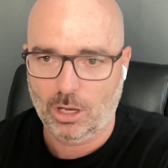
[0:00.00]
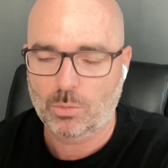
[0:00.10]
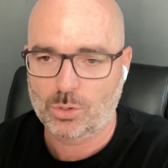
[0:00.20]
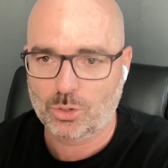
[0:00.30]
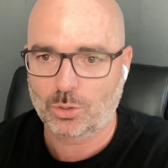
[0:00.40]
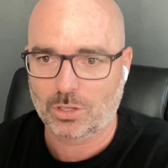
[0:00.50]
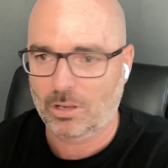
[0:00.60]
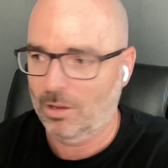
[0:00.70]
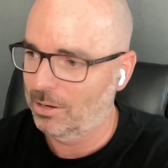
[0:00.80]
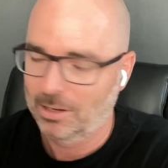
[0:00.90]
Like we'll talk to the
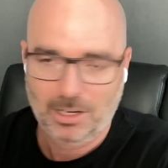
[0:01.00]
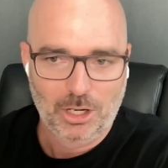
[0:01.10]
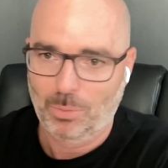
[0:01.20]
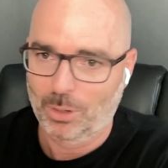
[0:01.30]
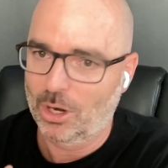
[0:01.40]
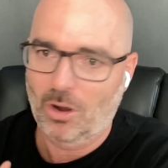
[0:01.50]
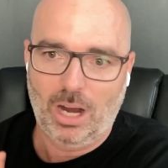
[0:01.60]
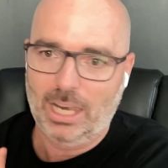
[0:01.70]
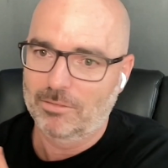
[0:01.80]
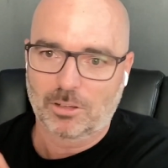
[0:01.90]
client, we've got a high
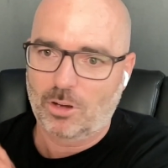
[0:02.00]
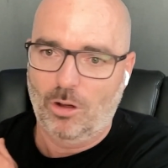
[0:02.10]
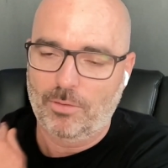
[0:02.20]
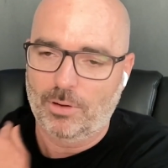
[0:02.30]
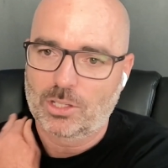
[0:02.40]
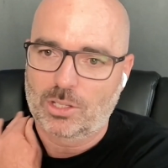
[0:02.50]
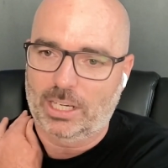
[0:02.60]
level of confidence.